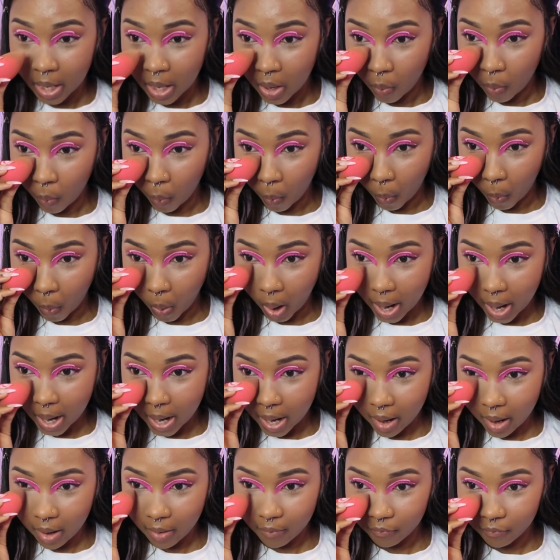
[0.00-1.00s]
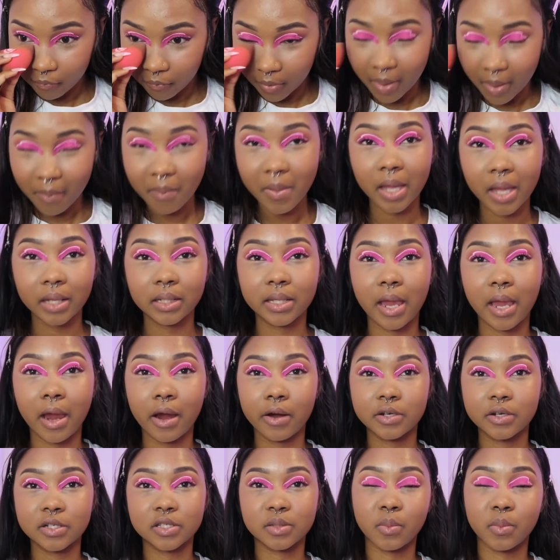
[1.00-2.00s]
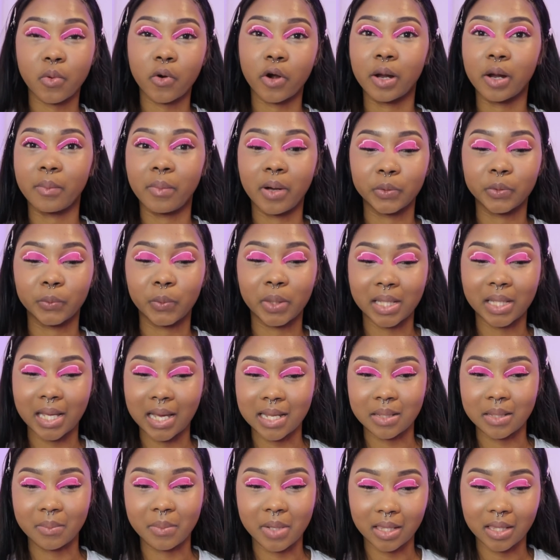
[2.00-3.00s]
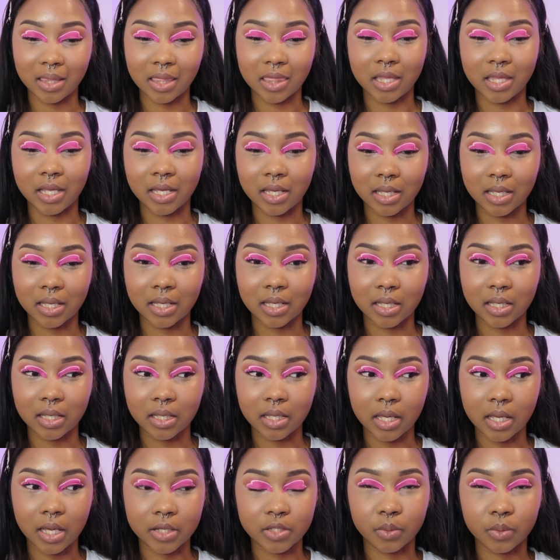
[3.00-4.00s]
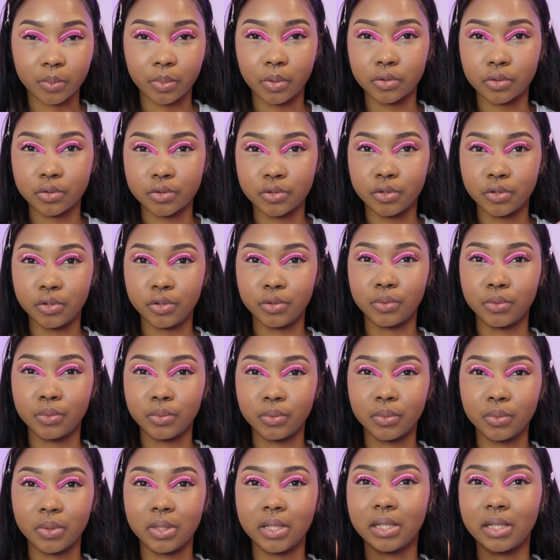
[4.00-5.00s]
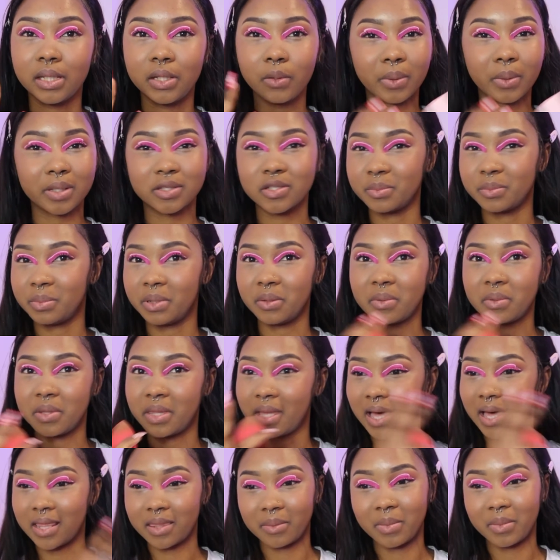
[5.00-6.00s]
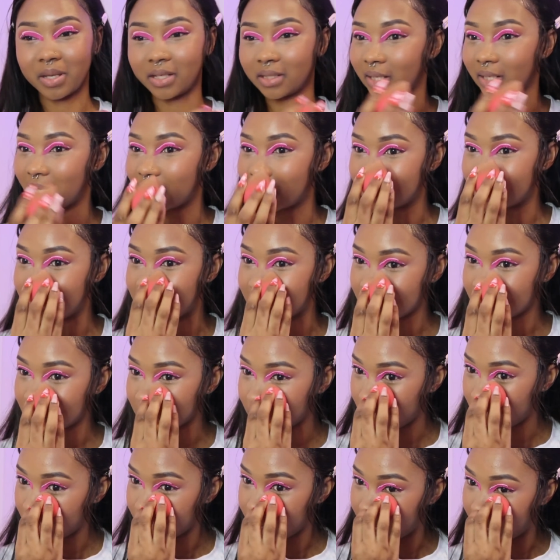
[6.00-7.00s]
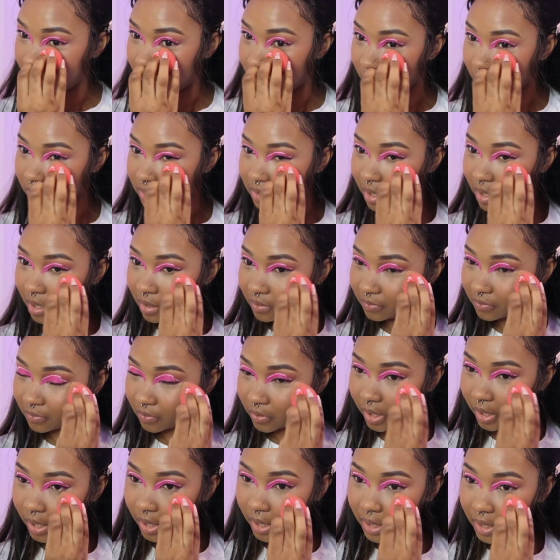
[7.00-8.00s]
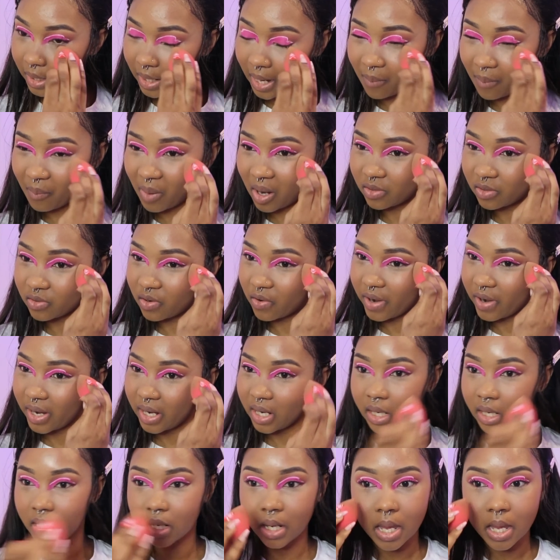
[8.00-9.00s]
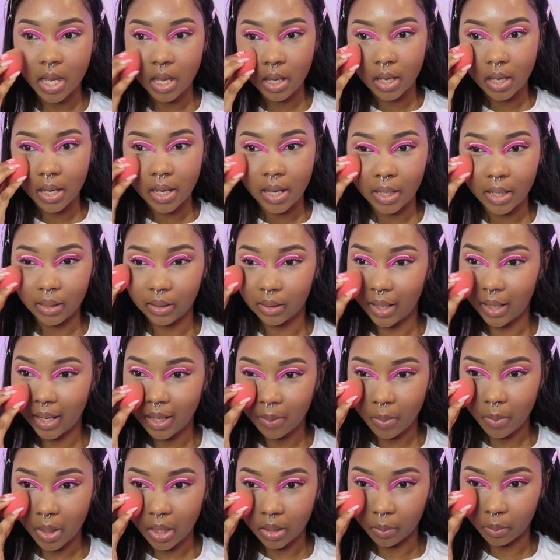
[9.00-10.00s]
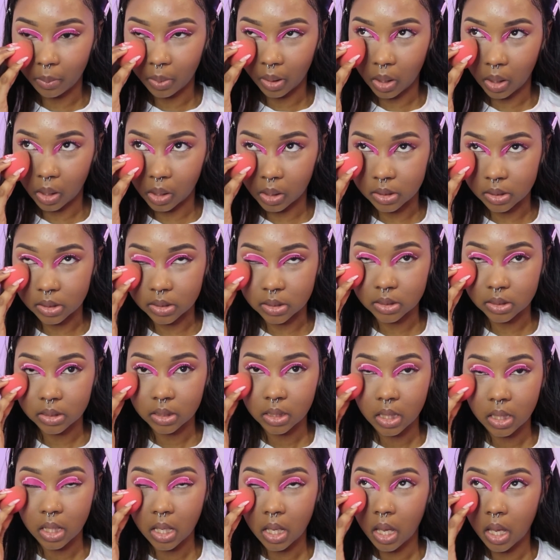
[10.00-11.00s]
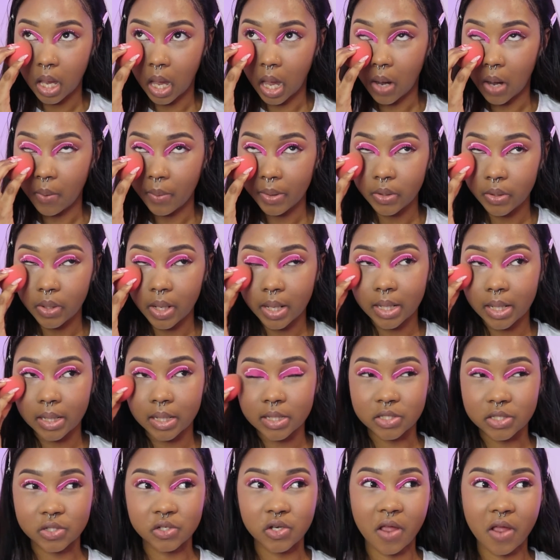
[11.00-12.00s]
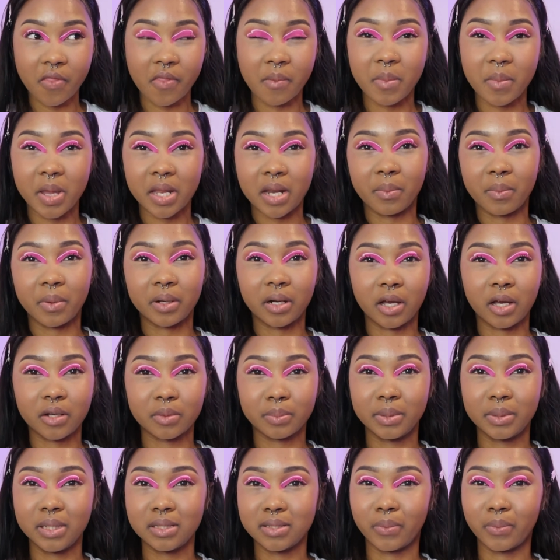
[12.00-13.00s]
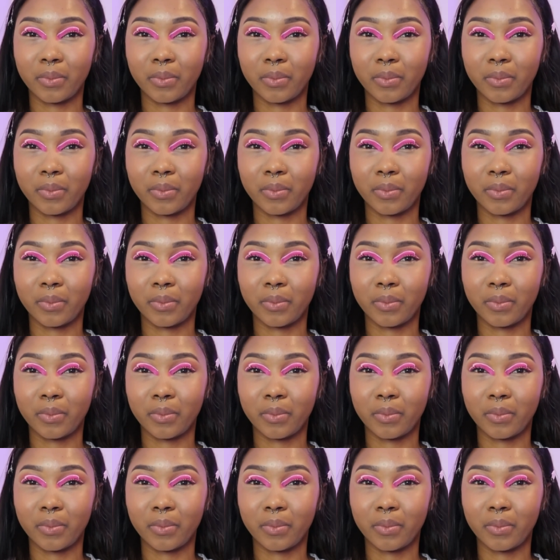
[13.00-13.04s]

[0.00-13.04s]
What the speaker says: What if a man cares more about what other men think as opposed to you. He wants to be with the other men. Like, just go be yourself, okay? Come out already and date men, because how are you gonna listen to other men about how to please a